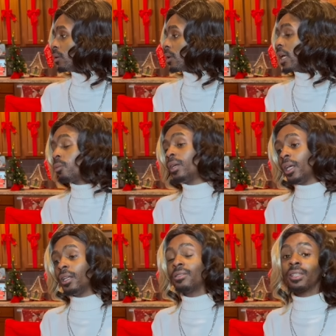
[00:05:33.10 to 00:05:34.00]
Can we
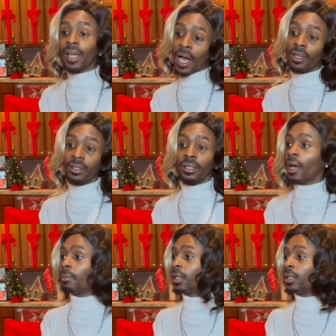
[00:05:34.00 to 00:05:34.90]
eat in silence now,
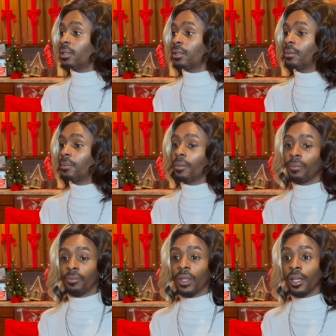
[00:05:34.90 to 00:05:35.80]
please?
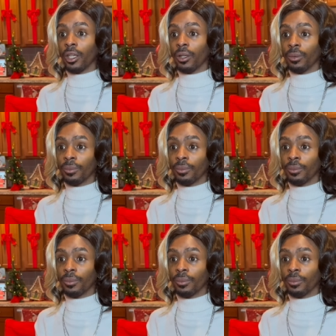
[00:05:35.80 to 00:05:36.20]
Thank you.